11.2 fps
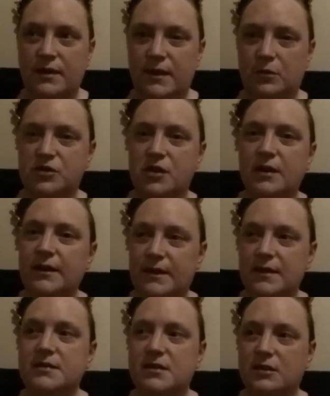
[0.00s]
Like we're talking
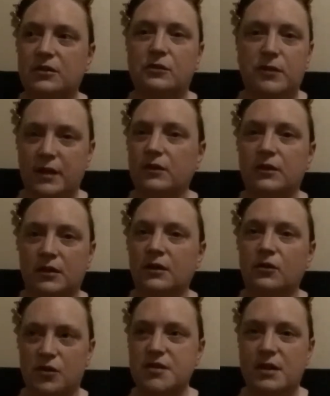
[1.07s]
like serial killer
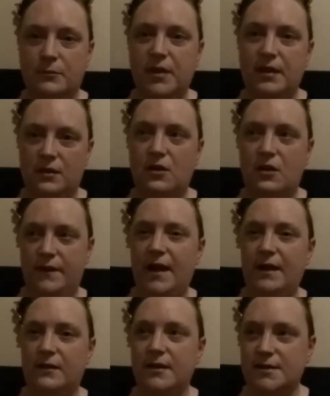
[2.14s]
or something along that
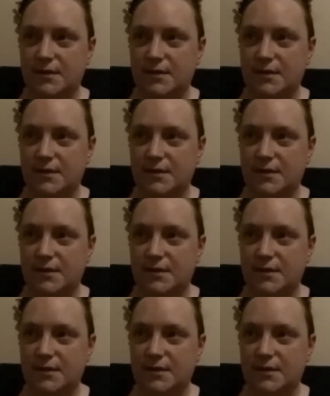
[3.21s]
lines,